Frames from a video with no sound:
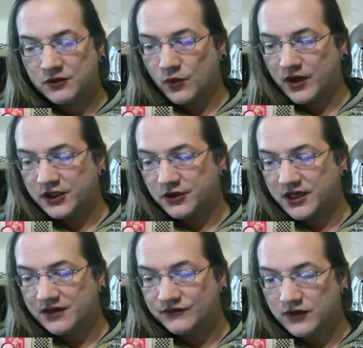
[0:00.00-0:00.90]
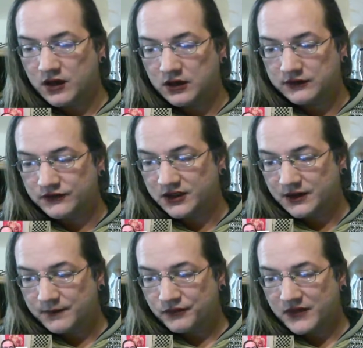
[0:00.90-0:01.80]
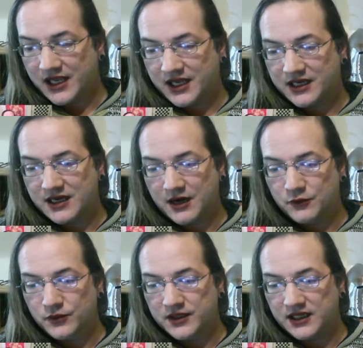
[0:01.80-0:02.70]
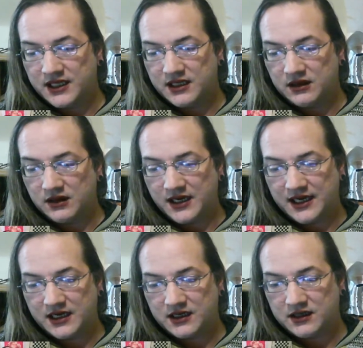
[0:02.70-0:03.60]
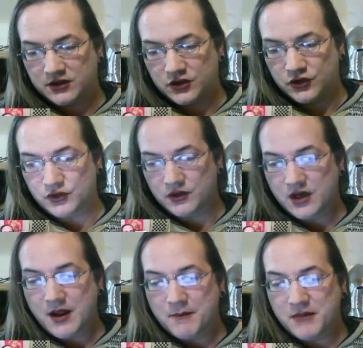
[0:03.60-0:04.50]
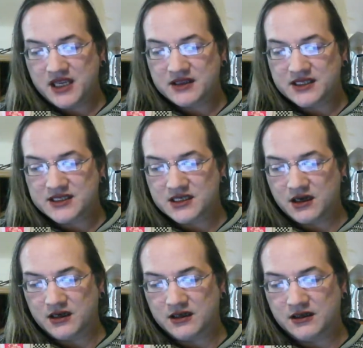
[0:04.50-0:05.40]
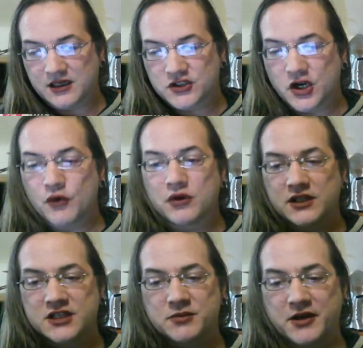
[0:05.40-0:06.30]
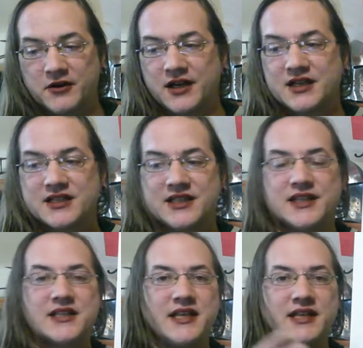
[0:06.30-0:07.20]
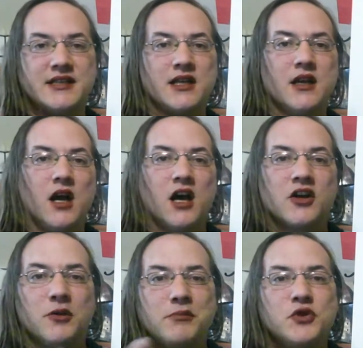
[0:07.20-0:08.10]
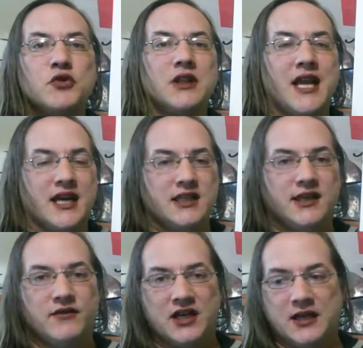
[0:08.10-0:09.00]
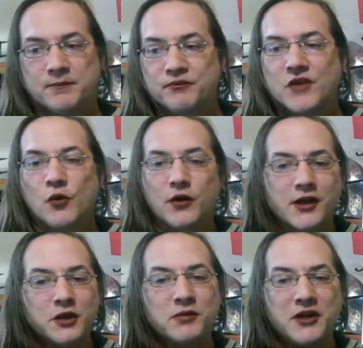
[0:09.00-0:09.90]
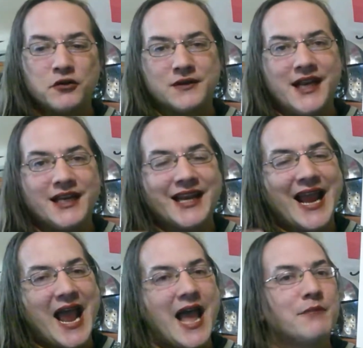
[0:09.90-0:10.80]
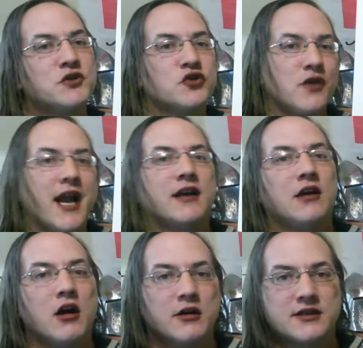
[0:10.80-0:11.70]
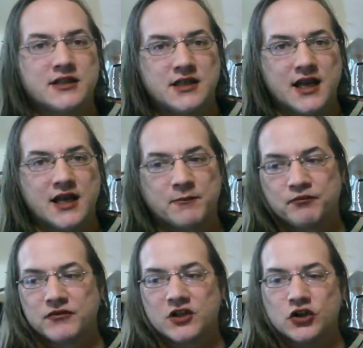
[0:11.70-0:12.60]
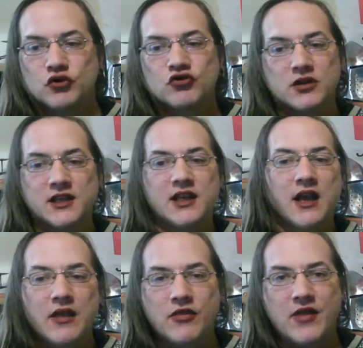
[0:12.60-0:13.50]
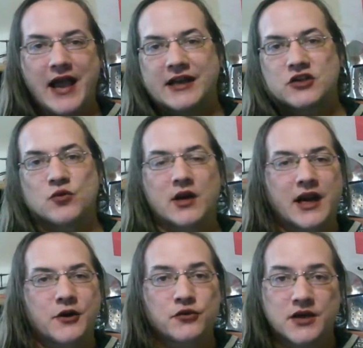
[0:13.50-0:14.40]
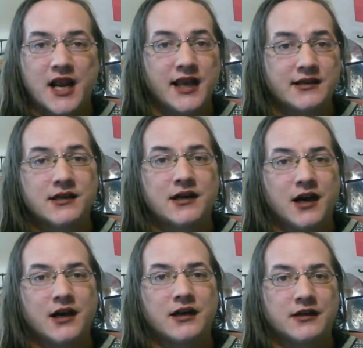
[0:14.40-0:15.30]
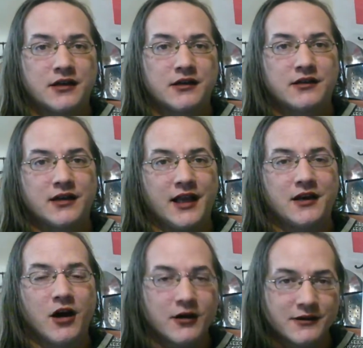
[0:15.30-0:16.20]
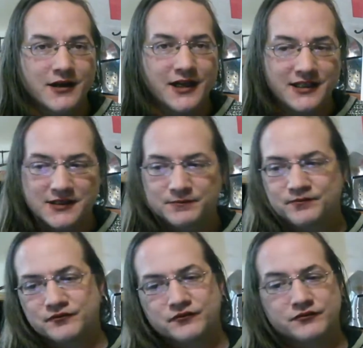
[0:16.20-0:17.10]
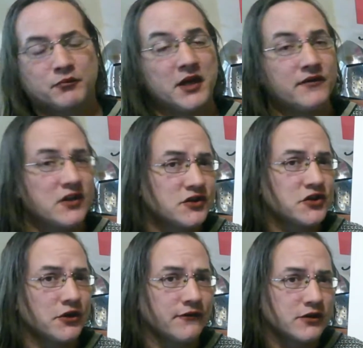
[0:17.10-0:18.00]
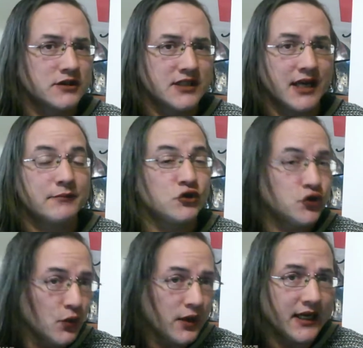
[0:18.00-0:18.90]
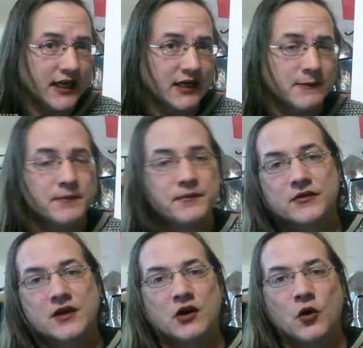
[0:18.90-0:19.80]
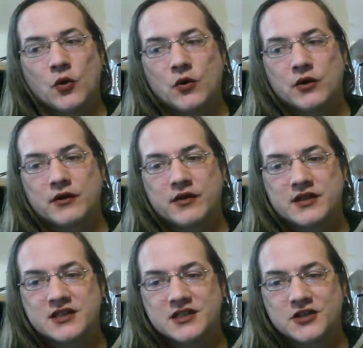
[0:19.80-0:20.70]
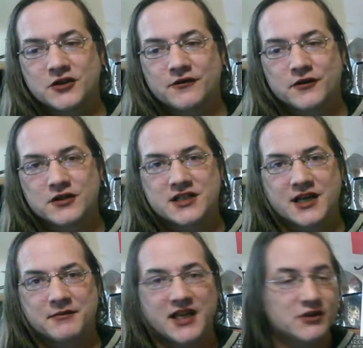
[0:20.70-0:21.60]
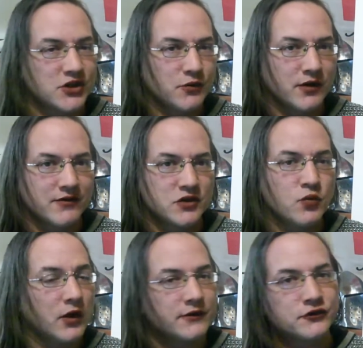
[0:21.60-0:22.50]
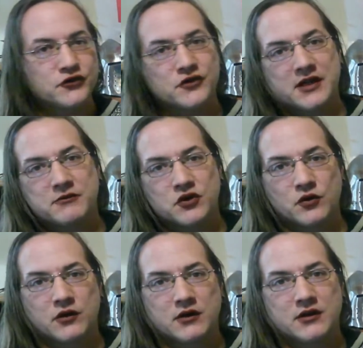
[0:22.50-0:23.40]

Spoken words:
when you get involved, and I really like to make this a total experience. This is a communal activity. We're going to be creating abstract art today. Usually that is what I create on an art night. But if this is your first time joining, or this is your first time catching one of these wonderful streams, or